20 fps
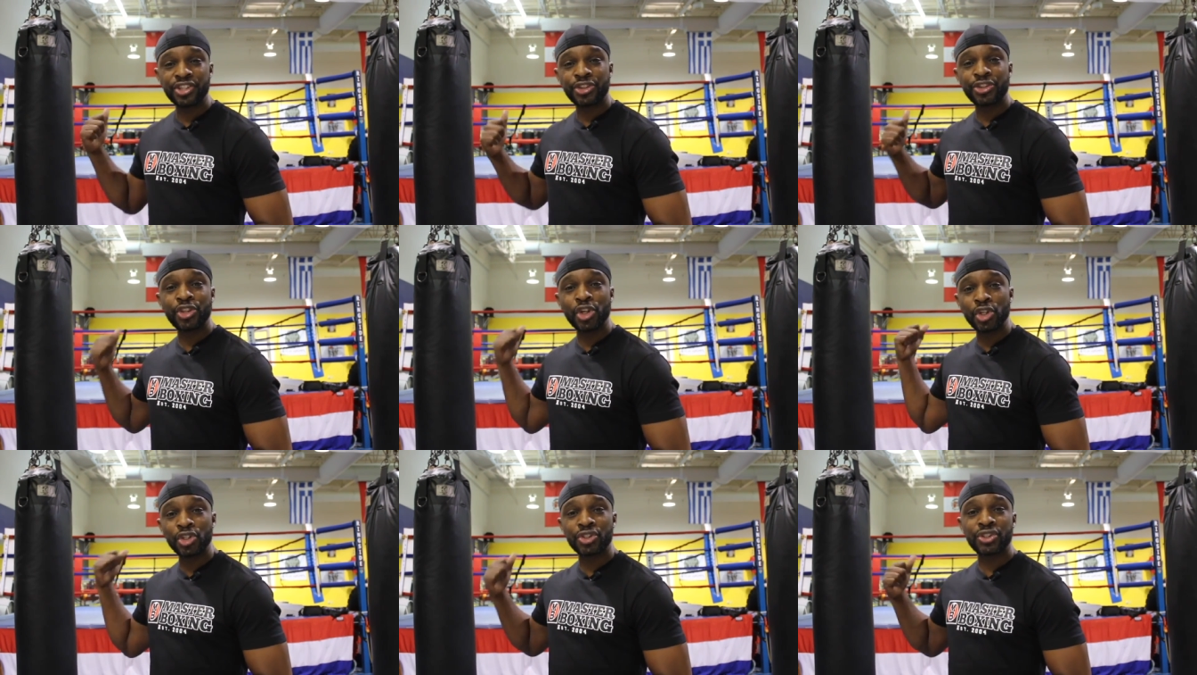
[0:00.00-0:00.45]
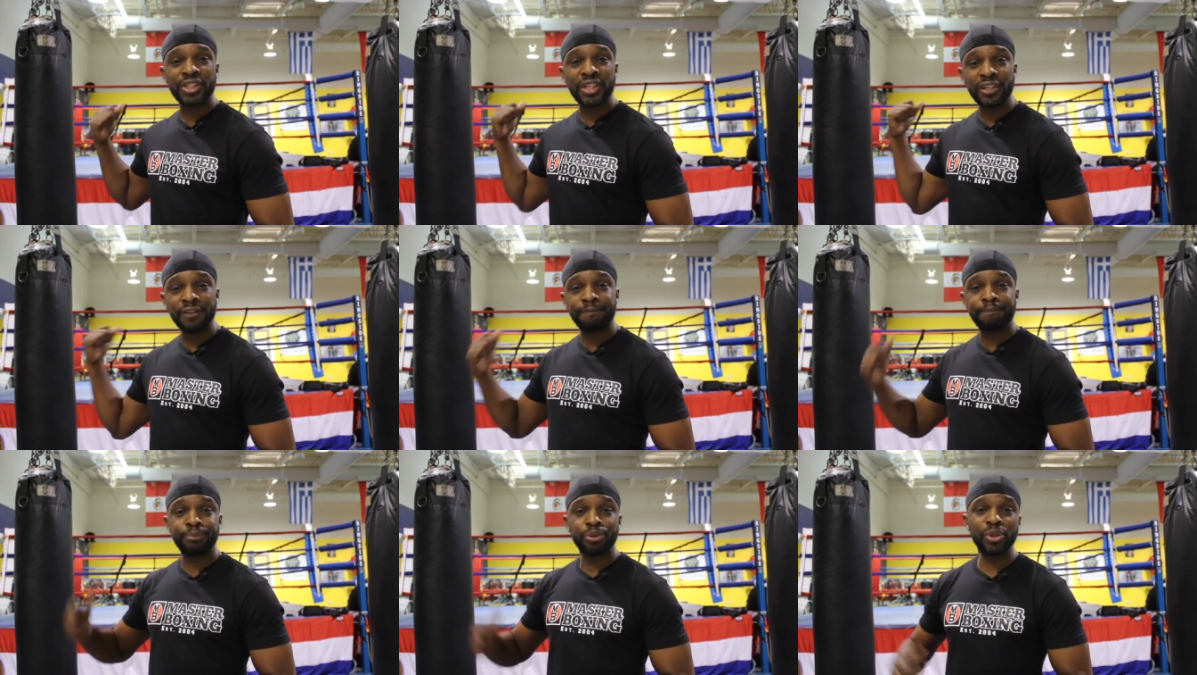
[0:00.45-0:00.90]
That's the
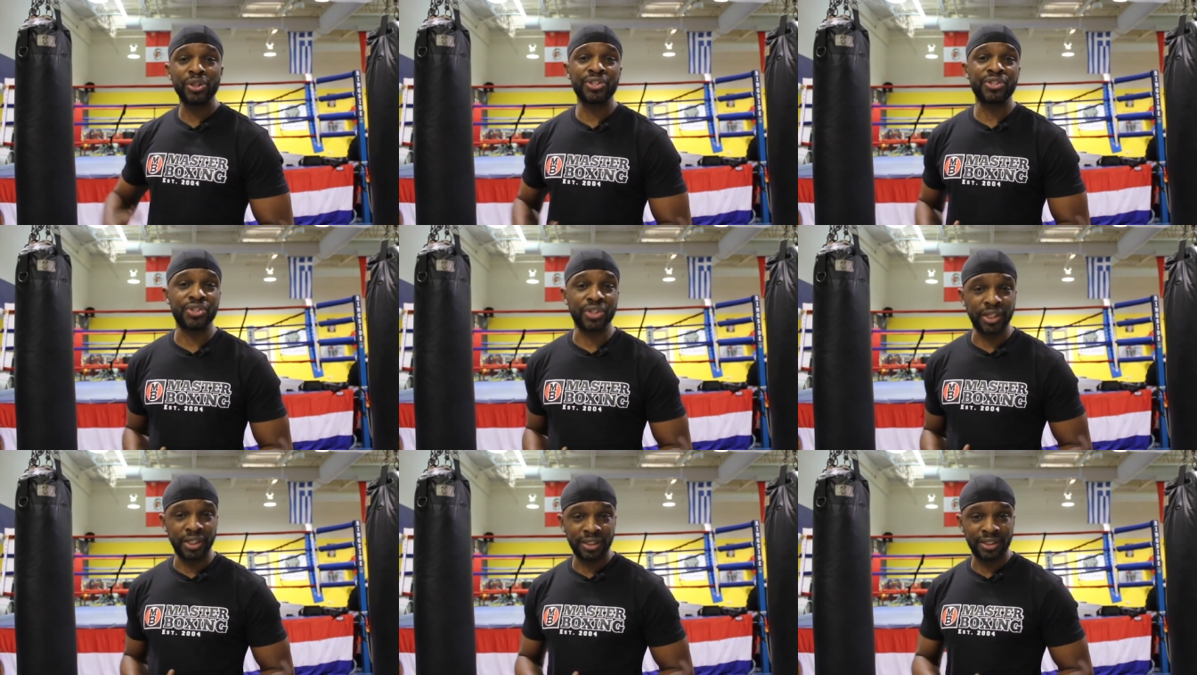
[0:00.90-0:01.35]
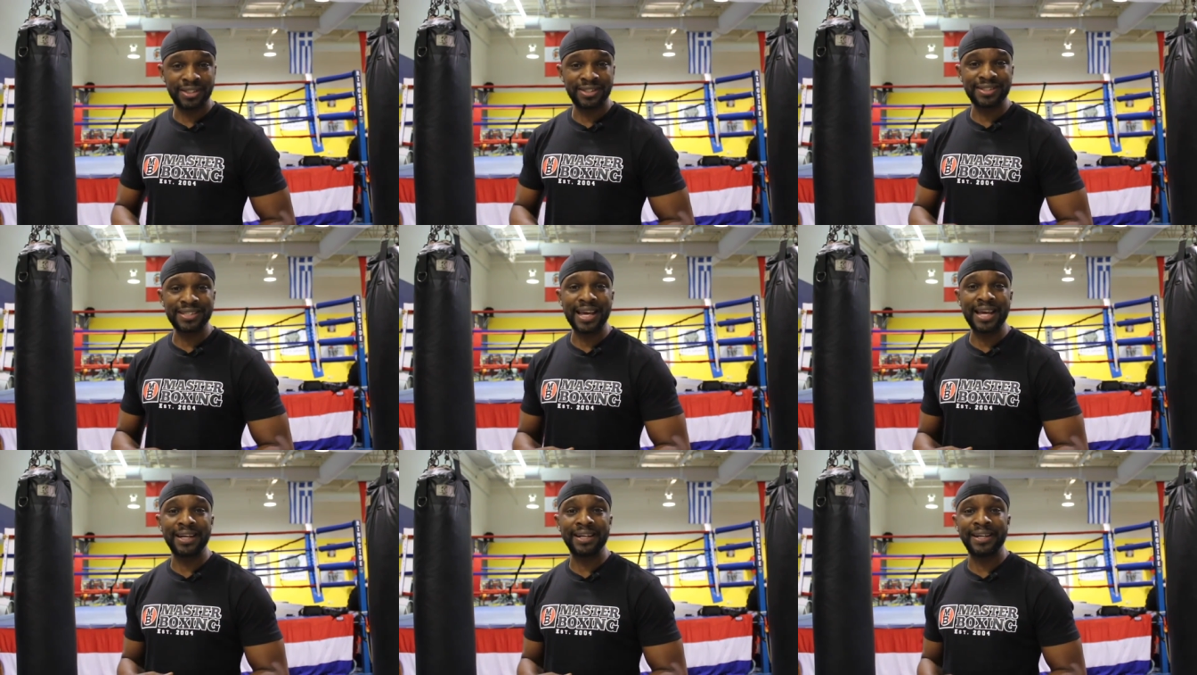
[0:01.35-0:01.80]
thirteenth
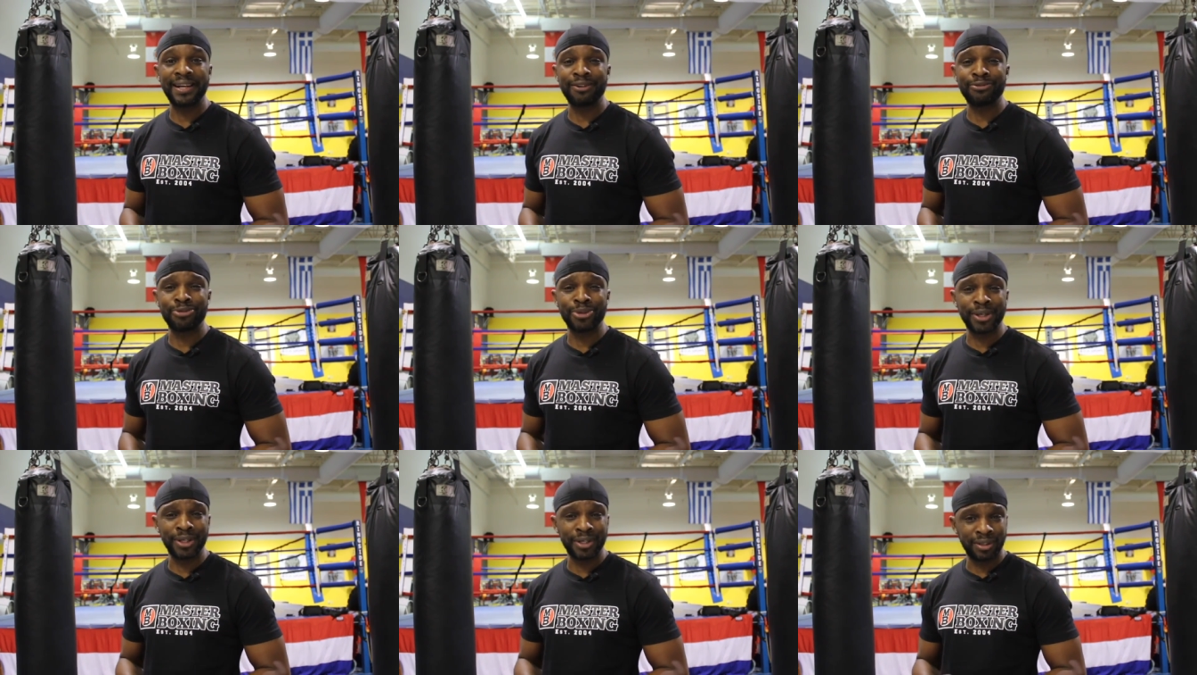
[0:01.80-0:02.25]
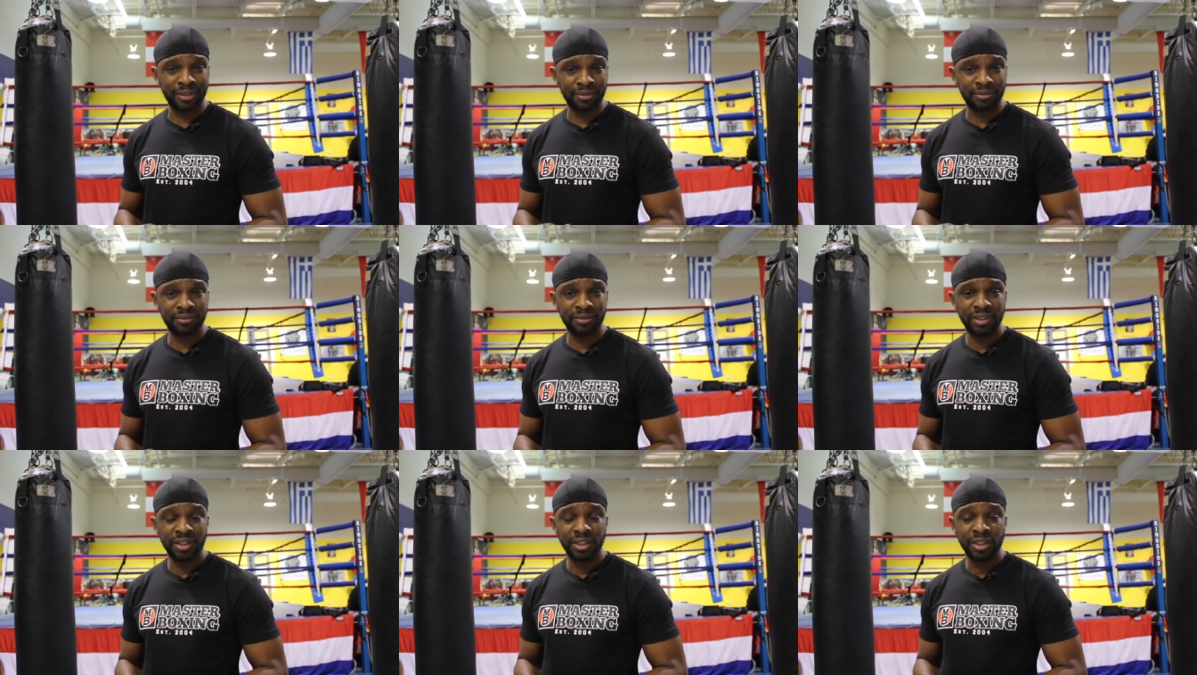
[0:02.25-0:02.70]
precinct inside of that
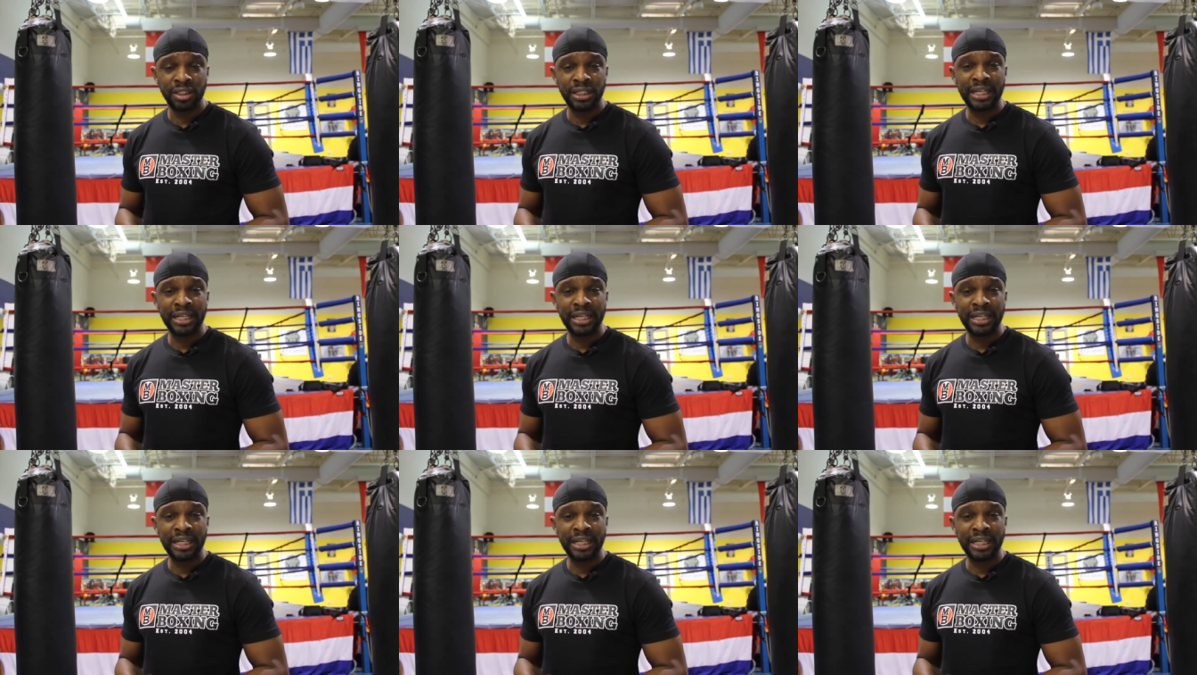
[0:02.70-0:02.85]
ring.